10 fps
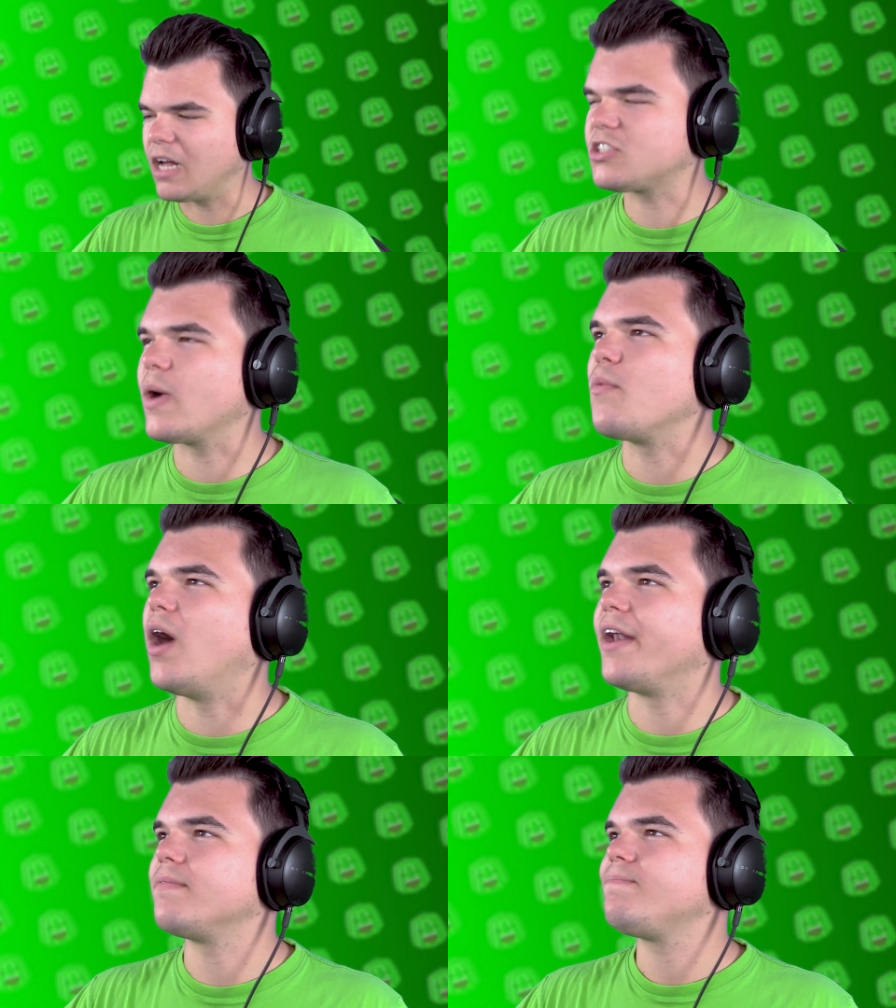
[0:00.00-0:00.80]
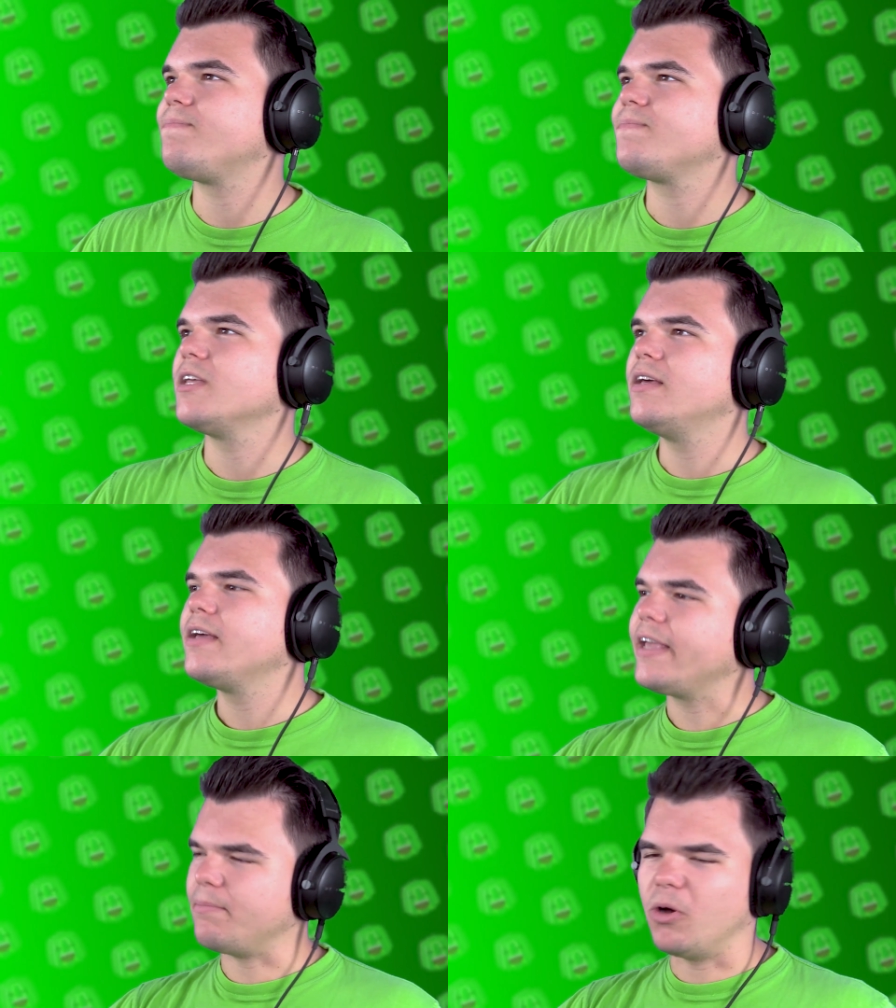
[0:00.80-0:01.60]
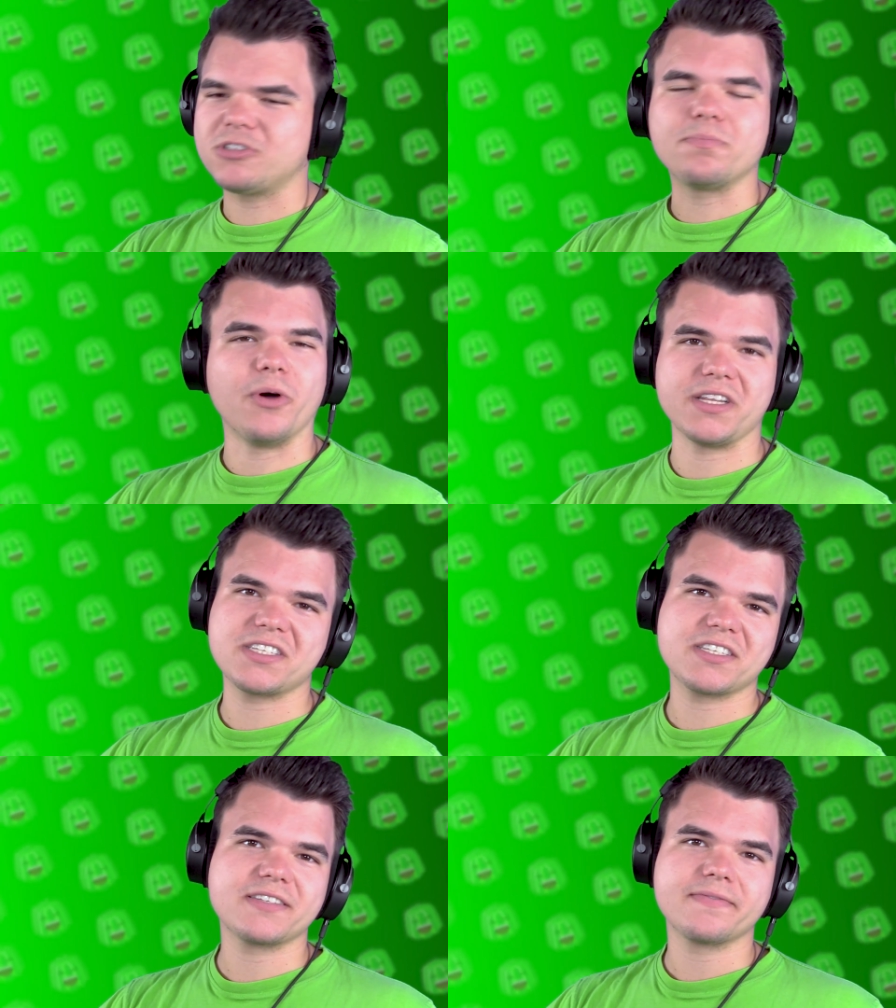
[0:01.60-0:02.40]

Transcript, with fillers: Also, I won. In most points.